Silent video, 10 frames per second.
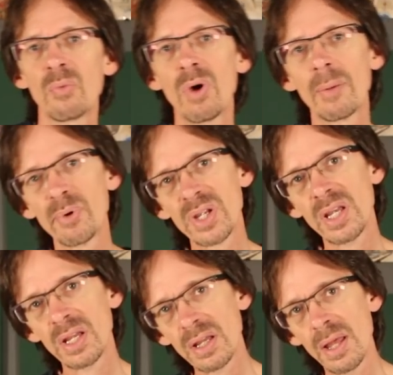while
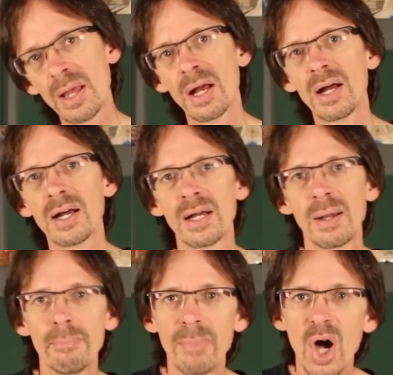bringing
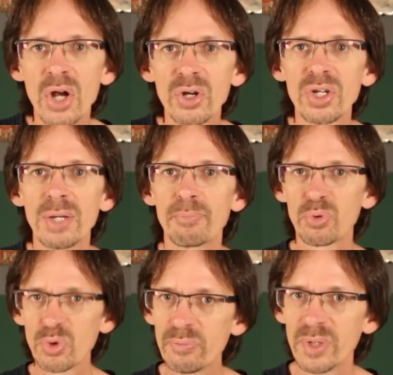uh, modern
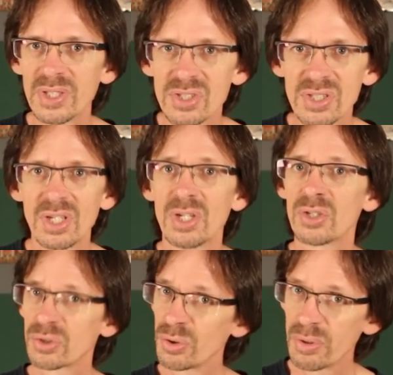improvements
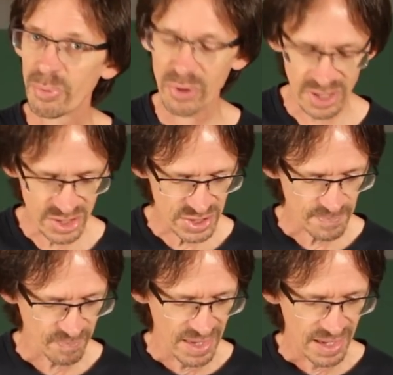to the bridge,
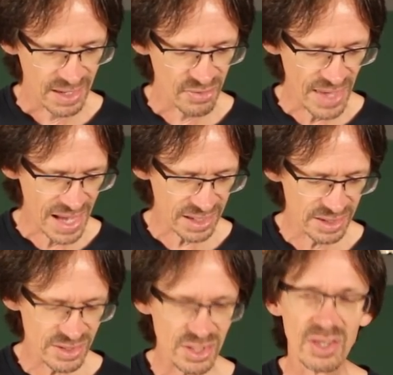and that
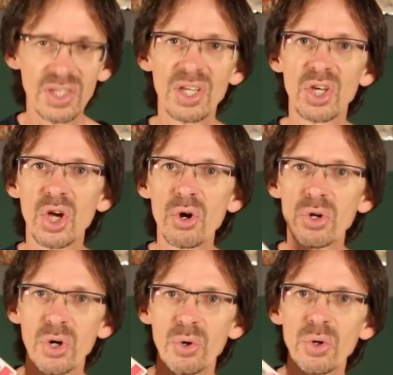is the
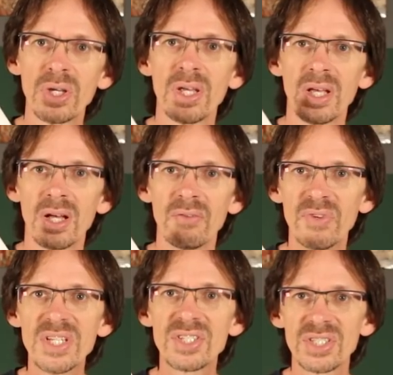Gotoh
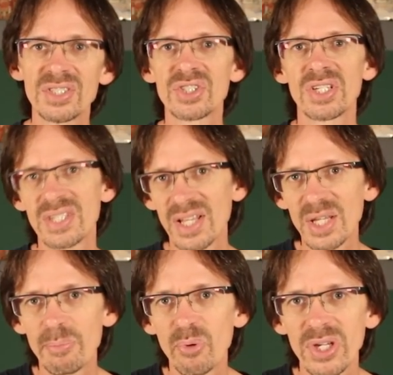vintage
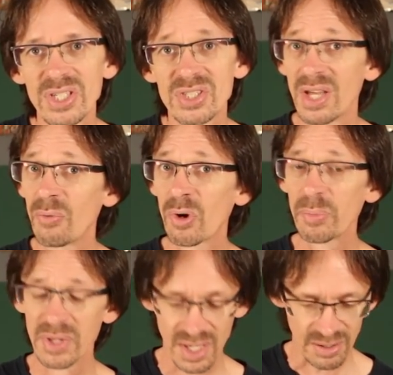Tele bridge that
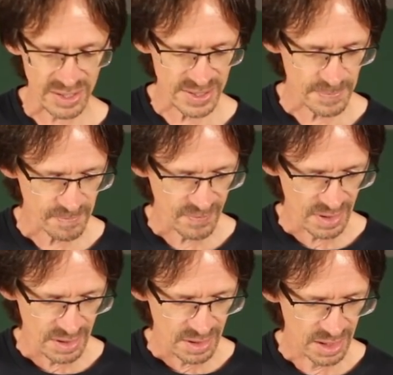Warmoth carries.
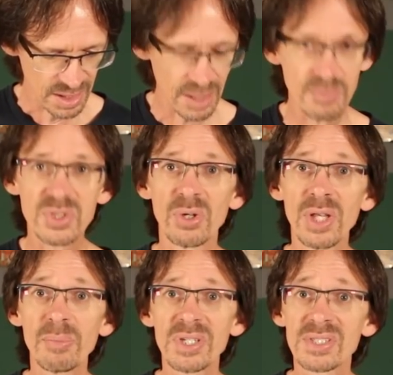Um, so
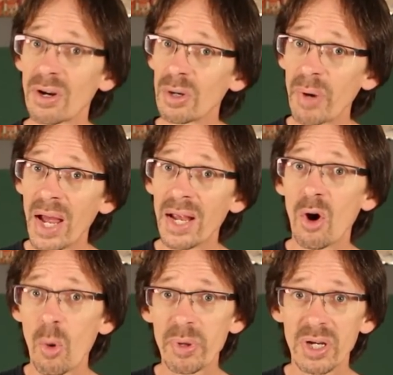let me start by
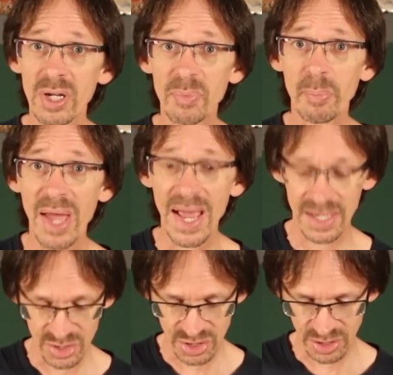opening up the package